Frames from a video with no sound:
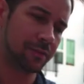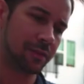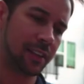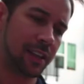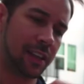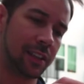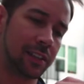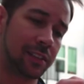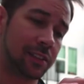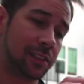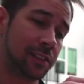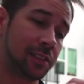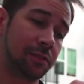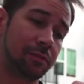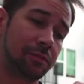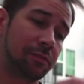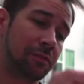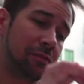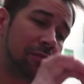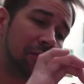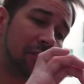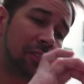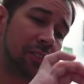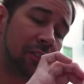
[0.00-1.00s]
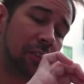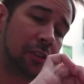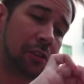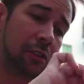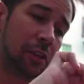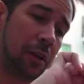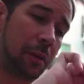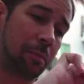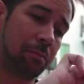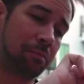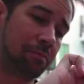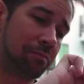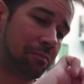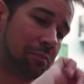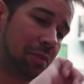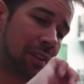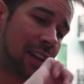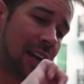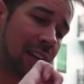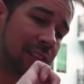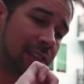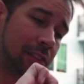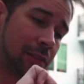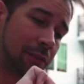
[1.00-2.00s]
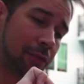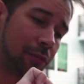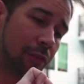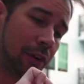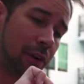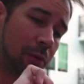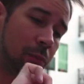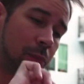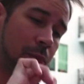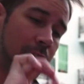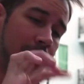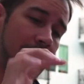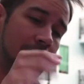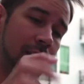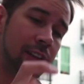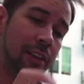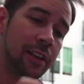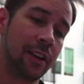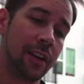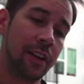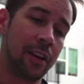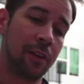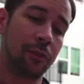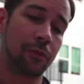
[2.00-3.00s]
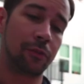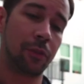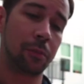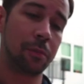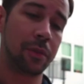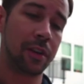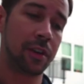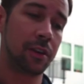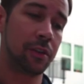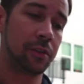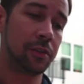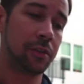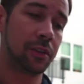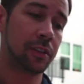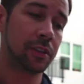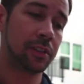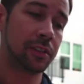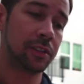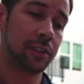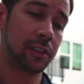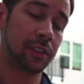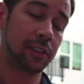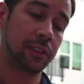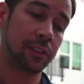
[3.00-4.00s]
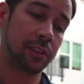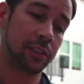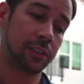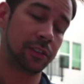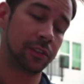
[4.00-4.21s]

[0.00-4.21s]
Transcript: it's still a plastic frame with it. From here, you can see the